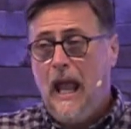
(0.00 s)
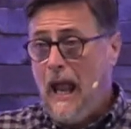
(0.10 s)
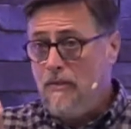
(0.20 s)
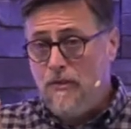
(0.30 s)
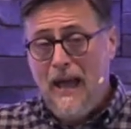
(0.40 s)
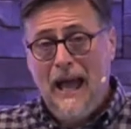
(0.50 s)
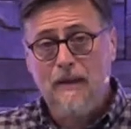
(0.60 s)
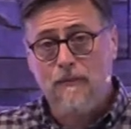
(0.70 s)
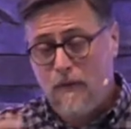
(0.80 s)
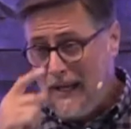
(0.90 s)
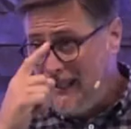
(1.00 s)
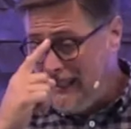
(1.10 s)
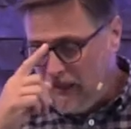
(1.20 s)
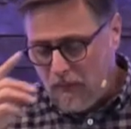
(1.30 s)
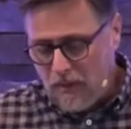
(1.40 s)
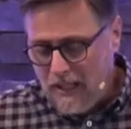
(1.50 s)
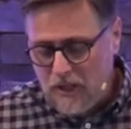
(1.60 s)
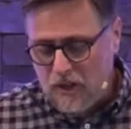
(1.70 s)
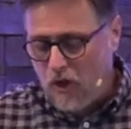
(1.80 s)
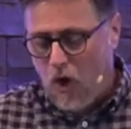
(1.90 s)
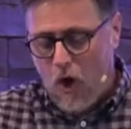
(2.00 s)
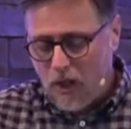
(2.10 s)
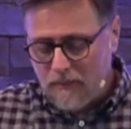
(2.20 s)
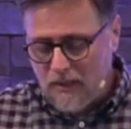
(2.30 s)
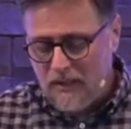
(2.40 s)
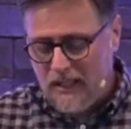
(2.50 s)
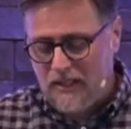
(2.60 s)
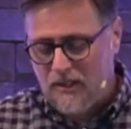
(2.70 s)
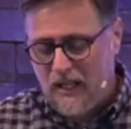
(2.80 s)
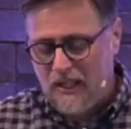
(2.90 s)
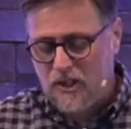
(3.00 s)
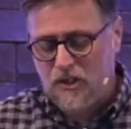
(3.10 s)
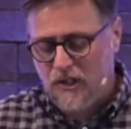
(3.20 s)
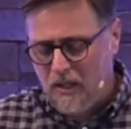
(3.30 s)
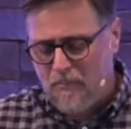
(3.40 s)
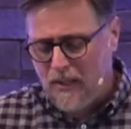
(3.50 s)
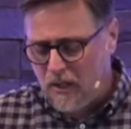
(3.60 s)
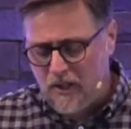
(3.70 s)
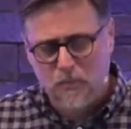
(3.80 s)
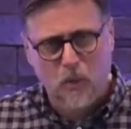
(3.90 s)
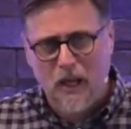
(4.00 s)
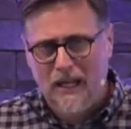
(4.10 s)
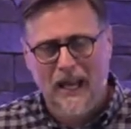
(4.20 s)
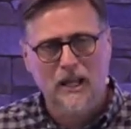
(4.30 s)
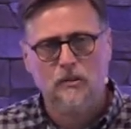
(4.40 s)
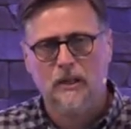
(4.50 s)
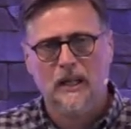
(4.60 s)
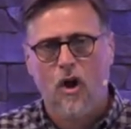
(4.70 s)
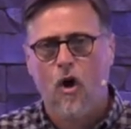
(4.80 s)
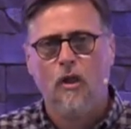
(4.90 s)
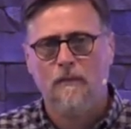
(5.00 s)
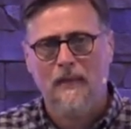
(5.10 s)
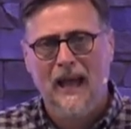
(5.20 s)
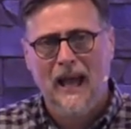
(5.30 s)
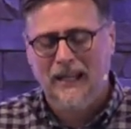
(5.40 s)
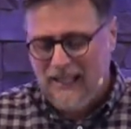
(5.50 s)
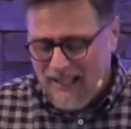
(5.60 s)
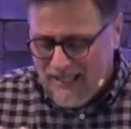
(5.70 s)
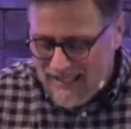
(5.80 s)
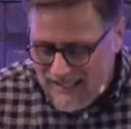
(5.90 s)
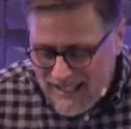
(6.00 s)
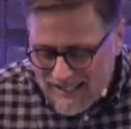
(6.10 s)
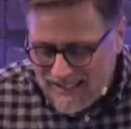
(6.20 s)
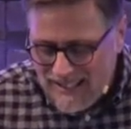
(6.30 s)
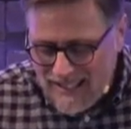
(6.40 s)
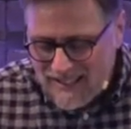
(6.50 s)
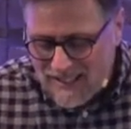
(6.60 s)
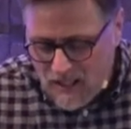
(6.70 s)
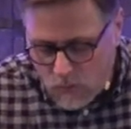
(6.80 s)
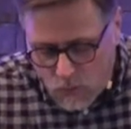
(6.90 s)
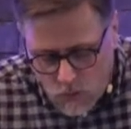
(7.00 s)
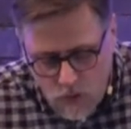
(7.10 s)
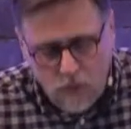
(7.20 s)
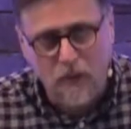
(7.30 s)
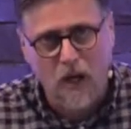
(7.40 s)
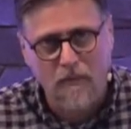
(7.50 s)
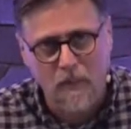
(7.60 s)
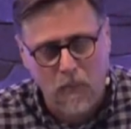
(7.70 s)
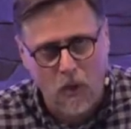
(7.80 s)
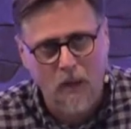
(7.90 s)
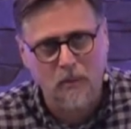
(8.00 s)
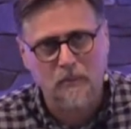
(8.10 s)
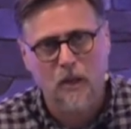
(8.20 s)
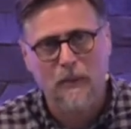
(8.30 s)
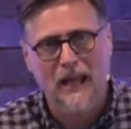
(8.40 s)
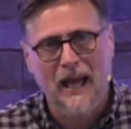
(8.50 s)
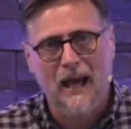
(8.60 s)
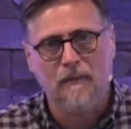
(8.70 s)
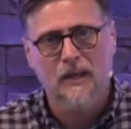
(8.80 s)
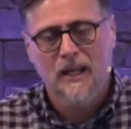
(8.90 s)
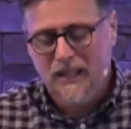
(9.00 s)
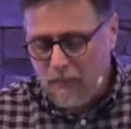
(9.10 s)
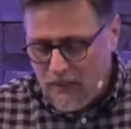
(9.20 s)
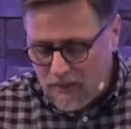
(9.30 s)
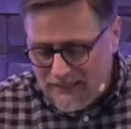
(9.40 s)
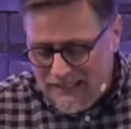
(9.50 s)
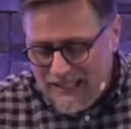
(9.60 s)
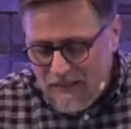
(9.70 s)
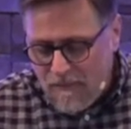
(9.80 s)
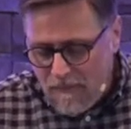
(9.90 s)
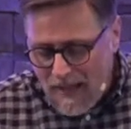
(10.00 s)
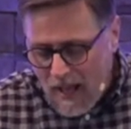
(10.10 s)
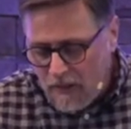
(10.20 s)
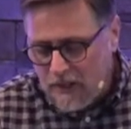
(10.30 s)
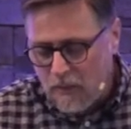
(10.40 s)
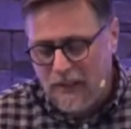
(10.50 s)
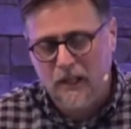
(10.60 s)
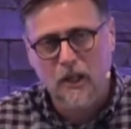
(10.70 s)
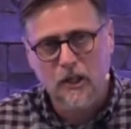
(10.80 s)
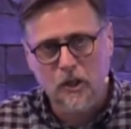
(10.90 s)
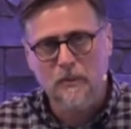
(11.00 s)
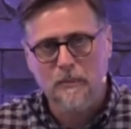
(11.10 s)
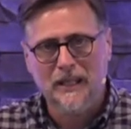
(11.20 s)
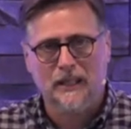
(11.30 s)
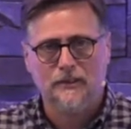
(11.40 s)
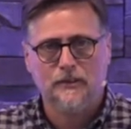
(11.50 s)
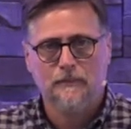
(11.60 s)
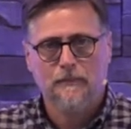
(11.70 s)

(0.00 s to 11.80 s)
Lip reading: And that, frankly, in relation to all of the things that I just said, bitterness, pride, hatred, and all of that, this is the root of the problem that we have, that we are devaluing human beings.